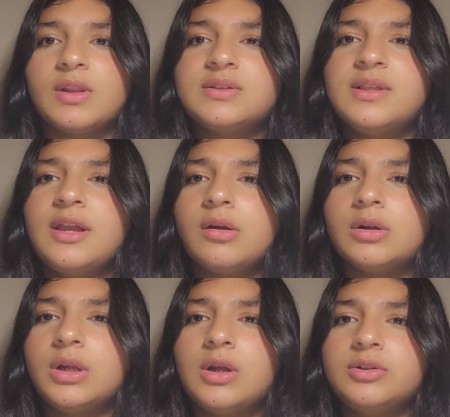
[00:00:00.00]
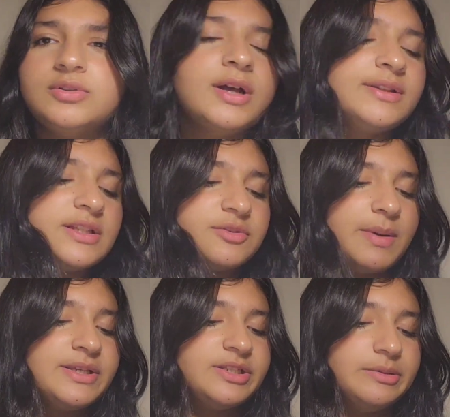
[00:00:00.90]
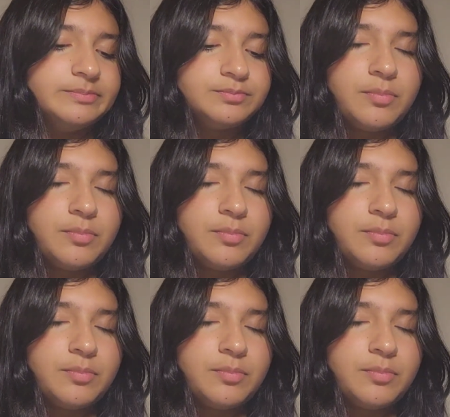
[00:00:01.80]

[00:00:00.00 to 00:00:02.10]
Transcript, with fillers: It's like not that spicy.